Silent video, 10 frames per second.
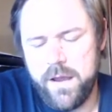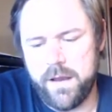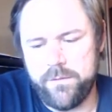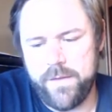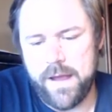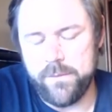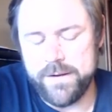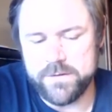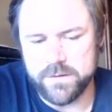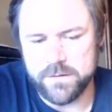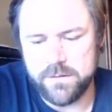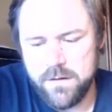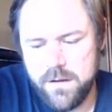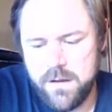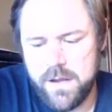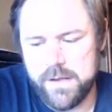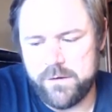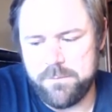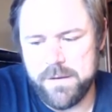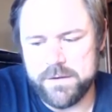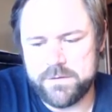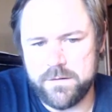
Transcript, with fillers: and for that reason, it's best